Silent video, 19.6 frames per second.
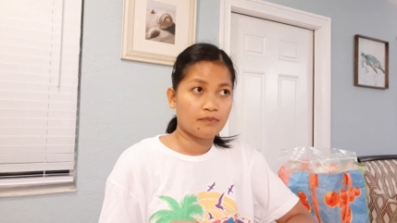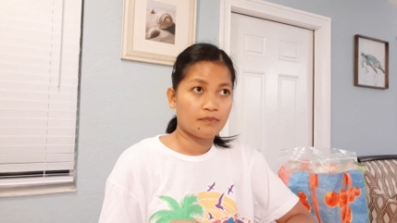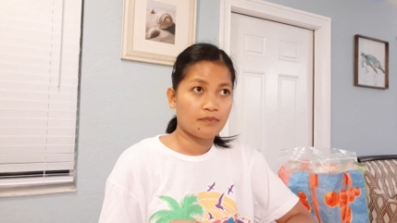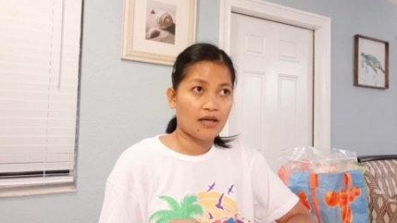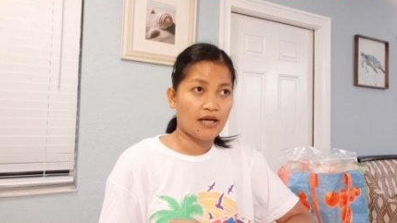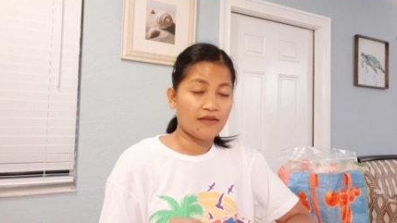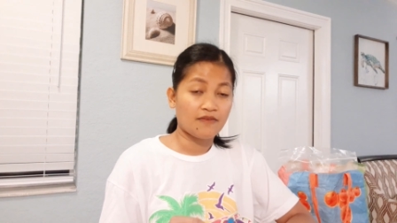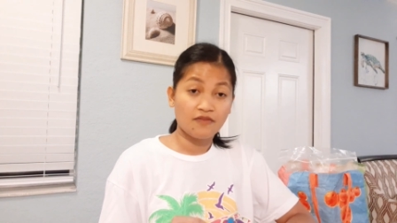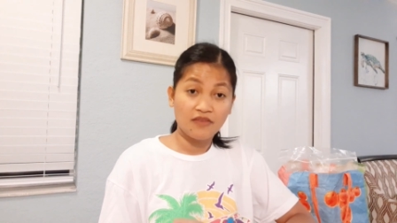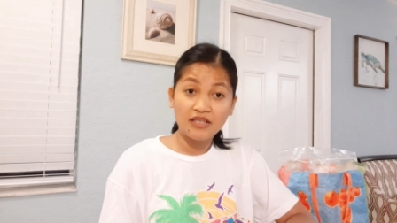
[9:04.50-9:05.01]

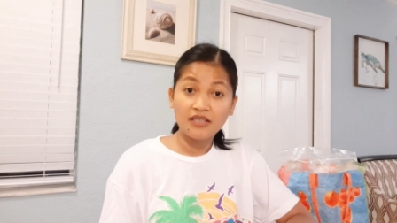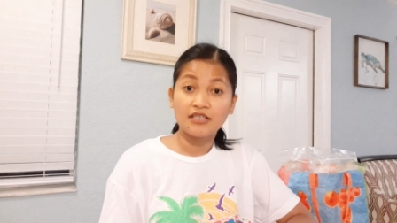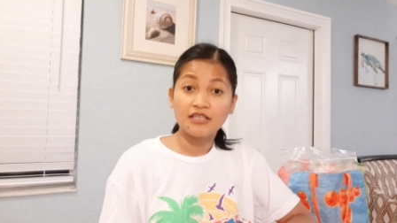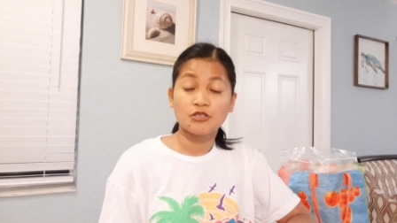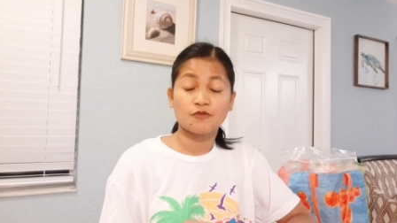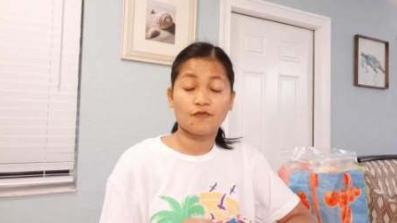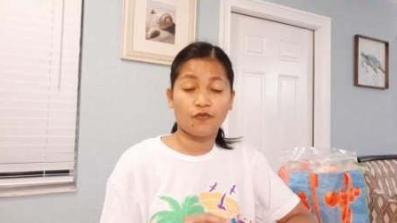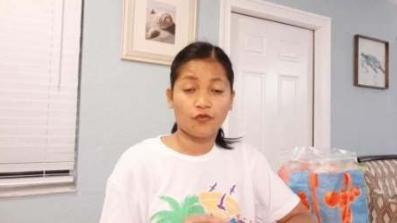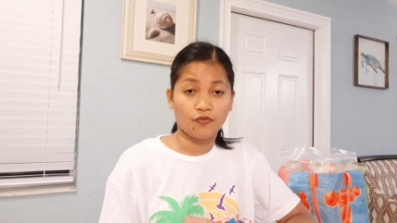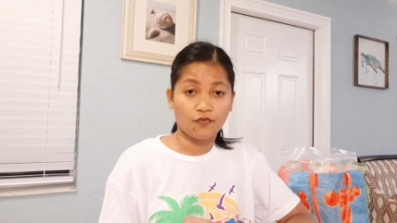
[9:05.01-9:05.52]
I think
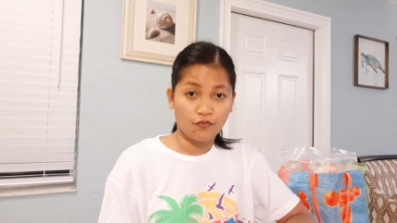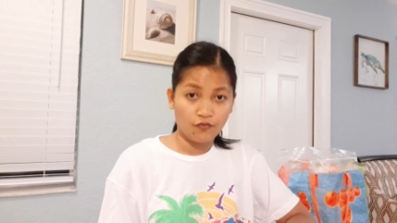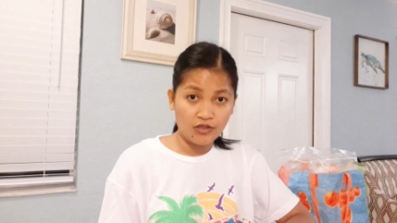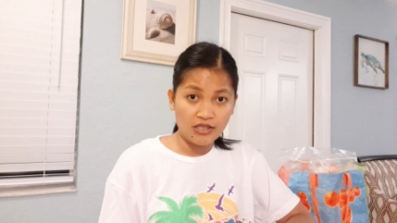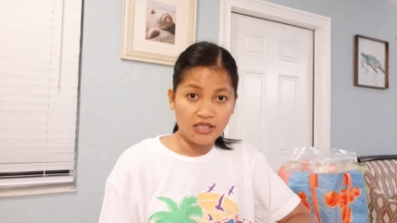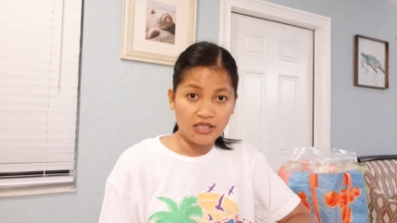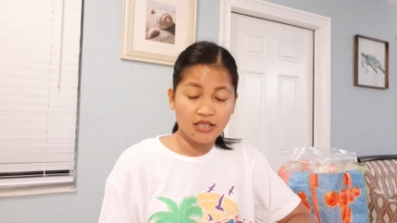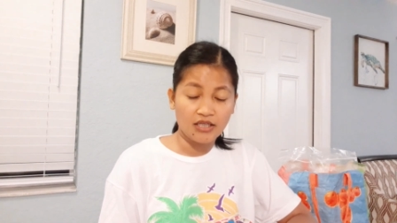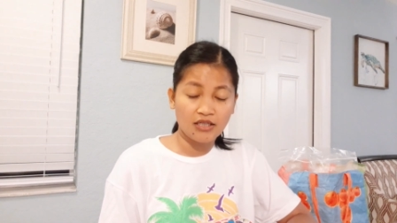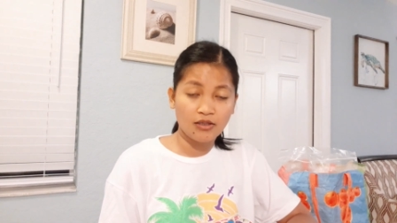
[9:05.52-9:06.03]
it's for
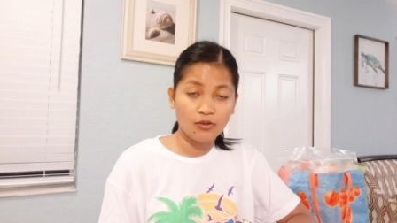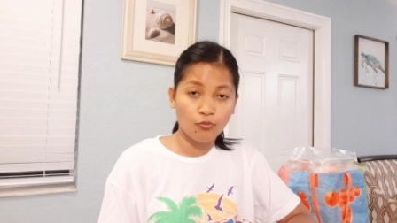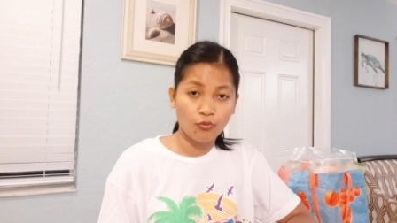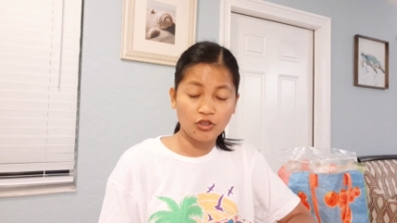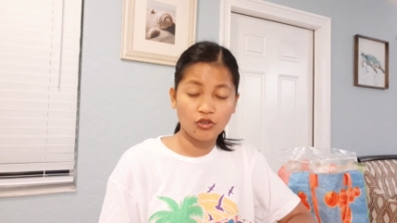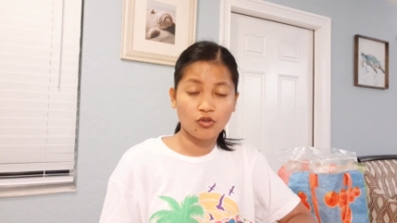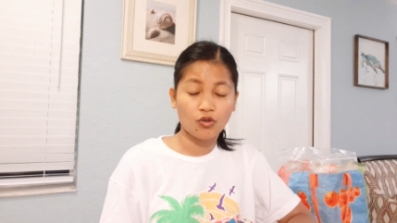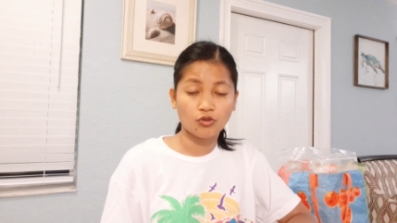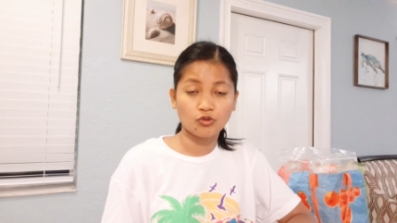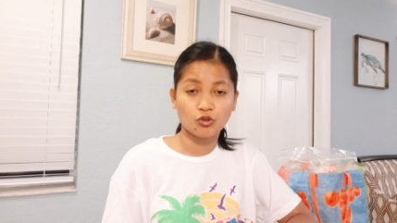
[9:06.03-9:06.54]
free
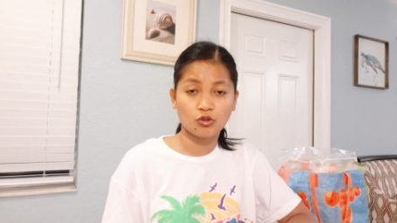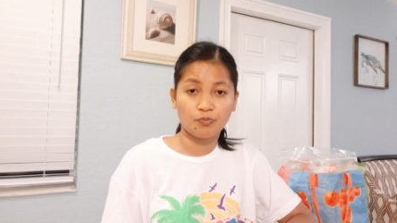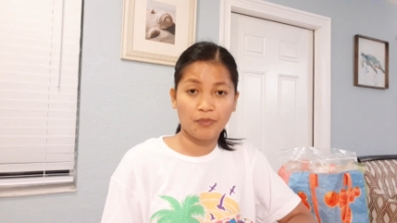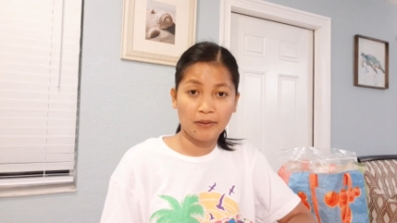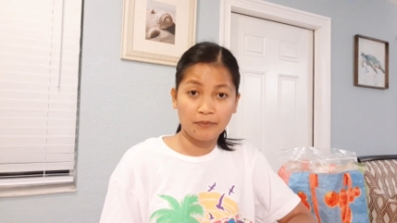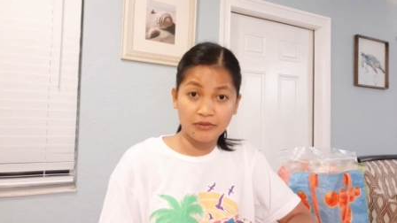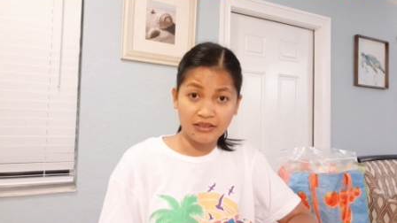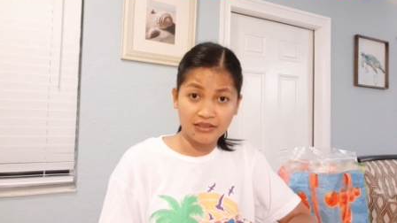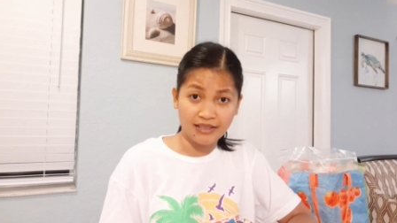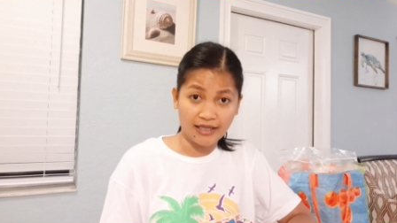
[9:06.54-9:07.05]
when you go to
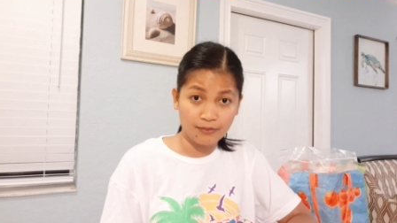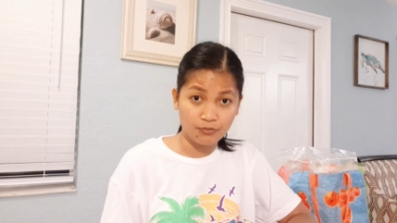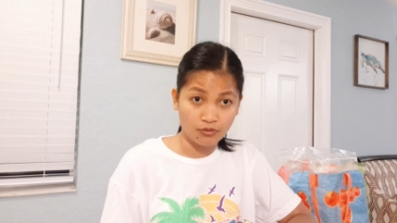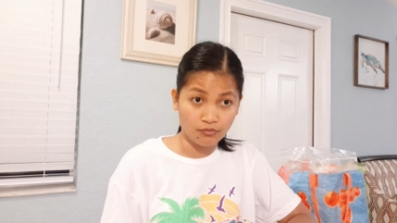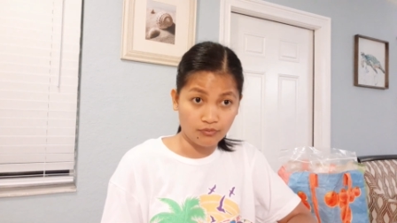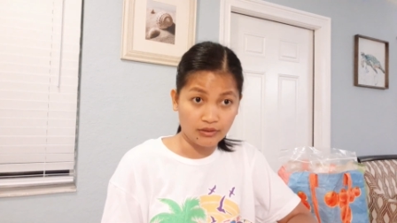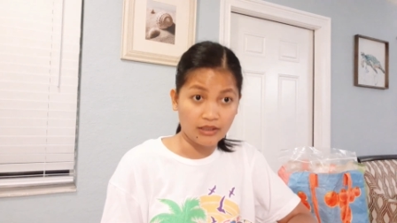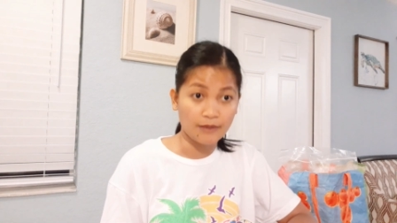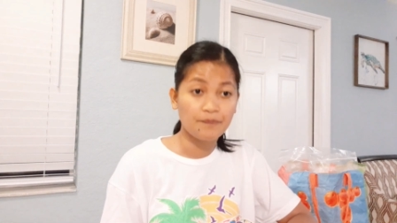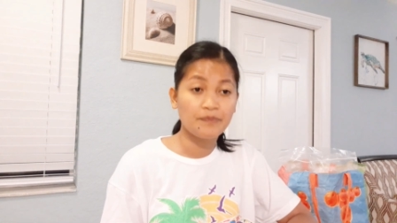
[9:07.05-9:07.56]
public
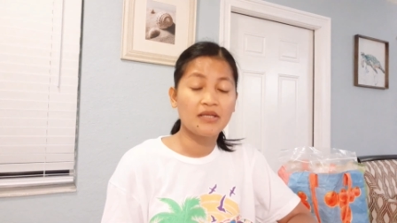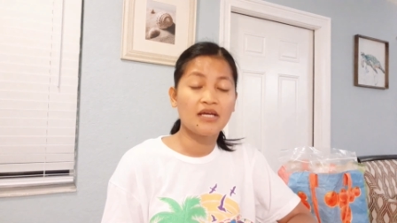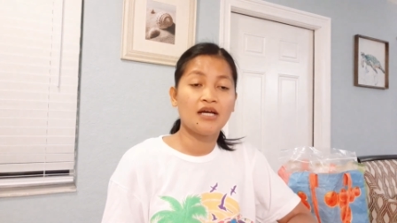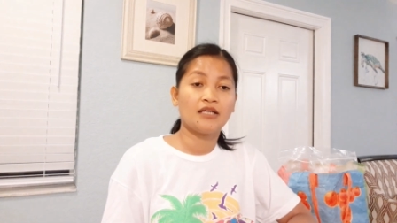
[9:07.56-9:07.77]
library.